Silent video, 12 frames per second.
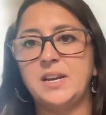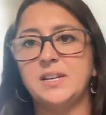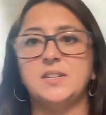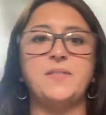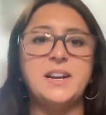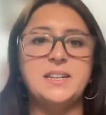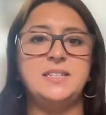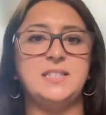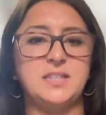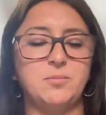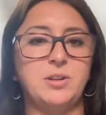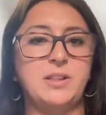because if I see
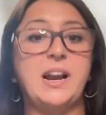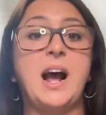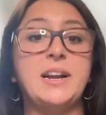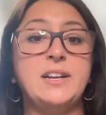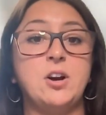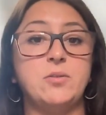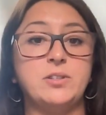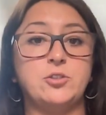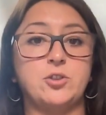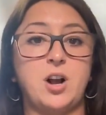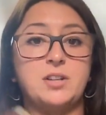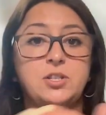someone that I know
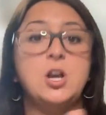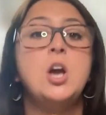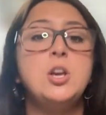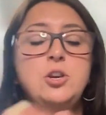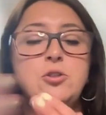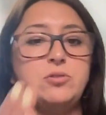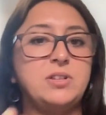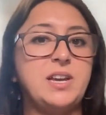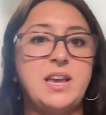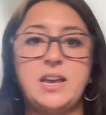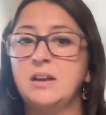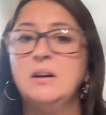and trust
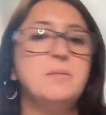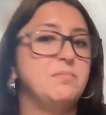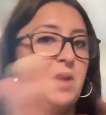using